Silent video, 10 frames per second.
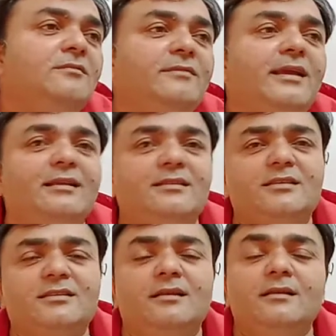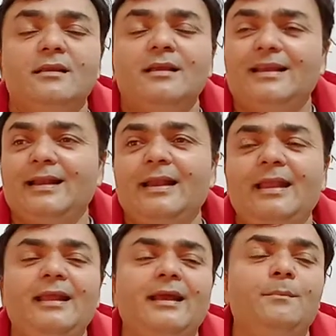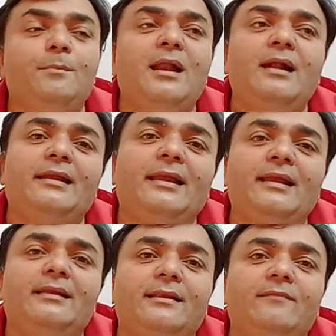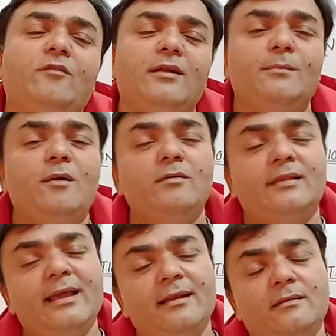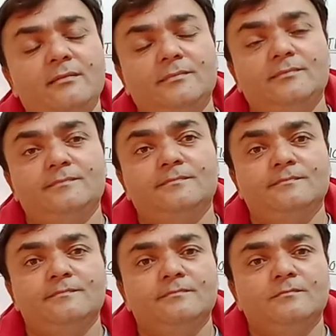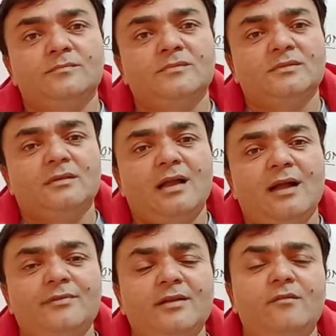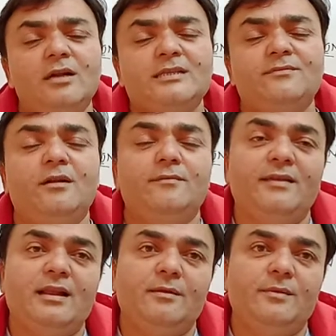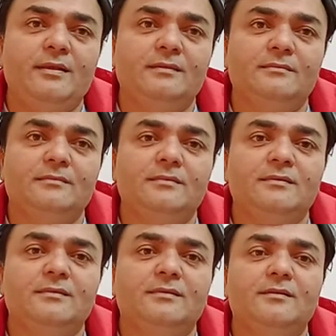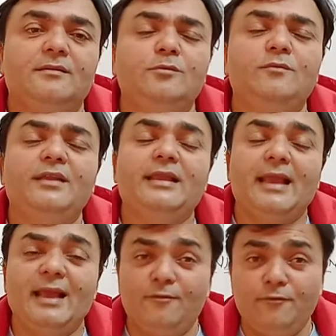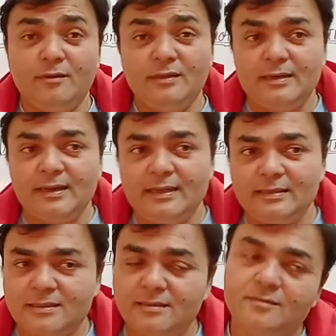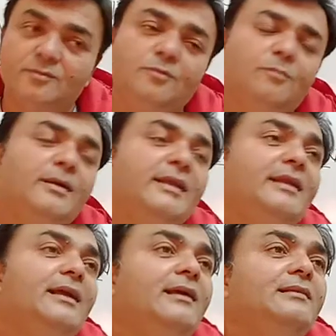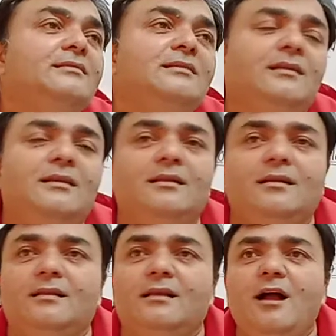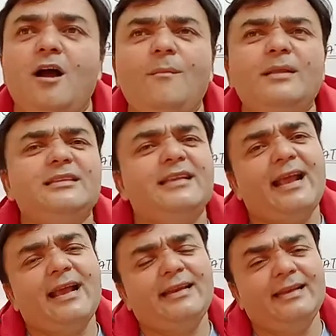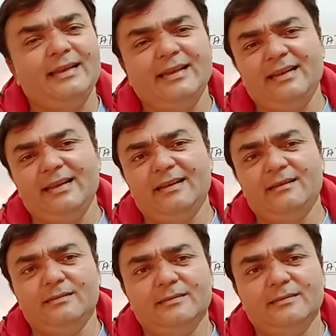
we are just running and planting a tree. What about them? Afterwards, what we are doing? Do we care for the trees? Nobody cares. How much care it needed?